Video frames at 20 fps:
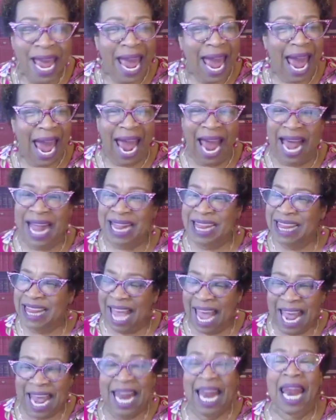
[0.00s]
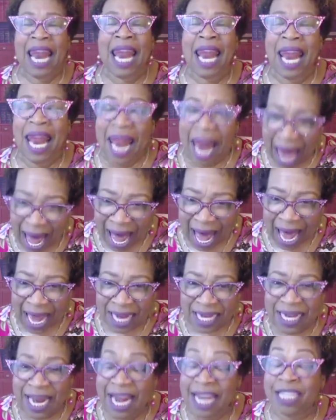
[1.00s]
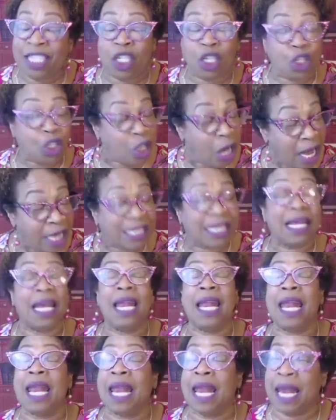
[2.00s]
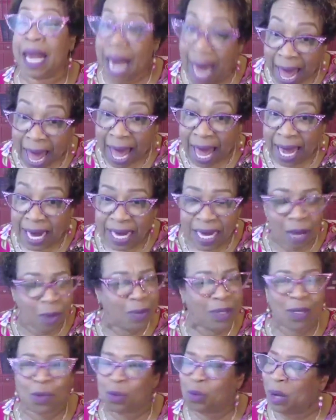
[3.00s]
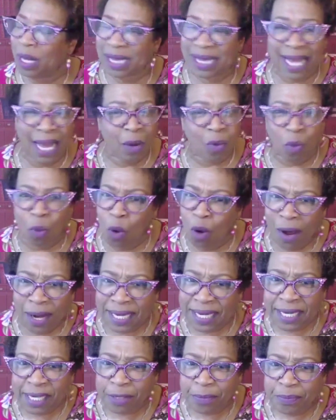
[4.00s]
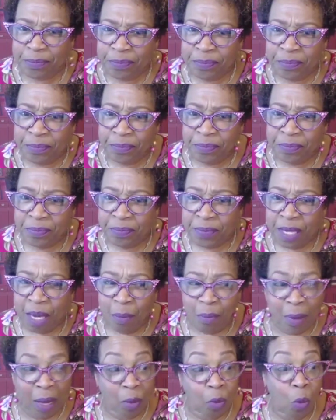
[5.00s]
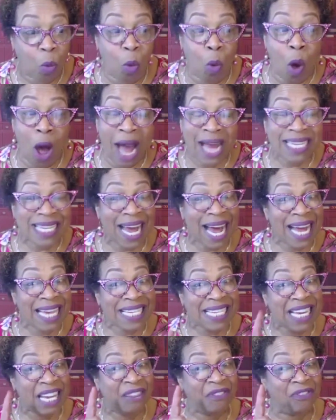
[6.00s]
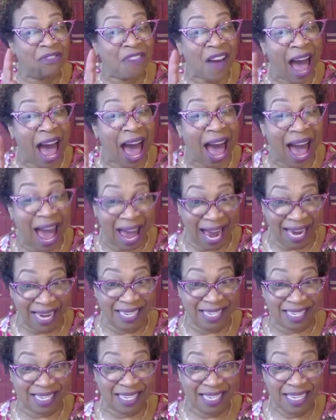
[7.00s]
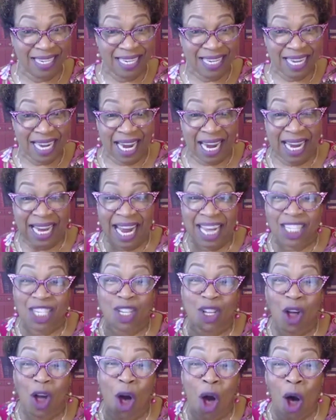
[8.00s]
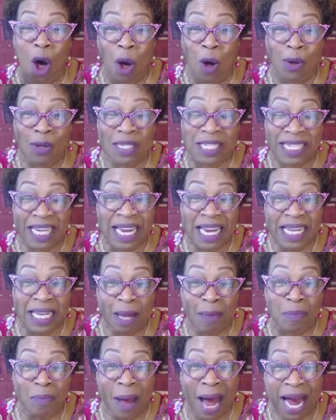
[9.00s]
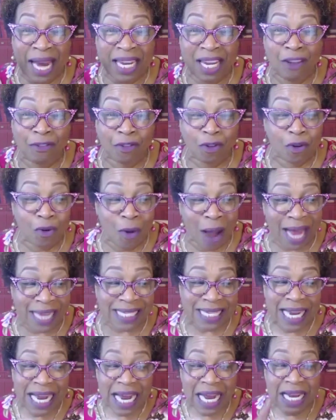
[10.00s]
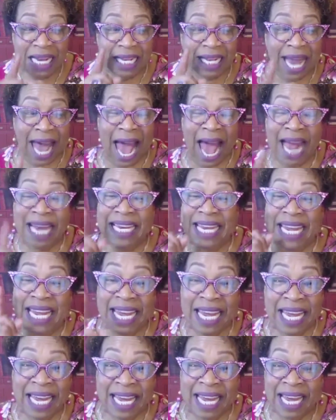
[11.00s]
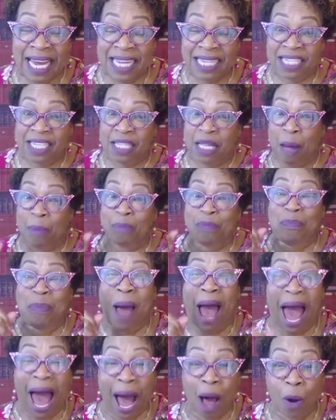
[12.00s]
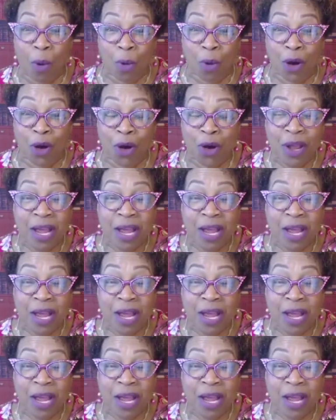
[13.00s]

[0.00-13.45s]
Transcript: and they lied. They just lied. It was what they wanted. But what a divide it has caused in the body of Christ. That is the power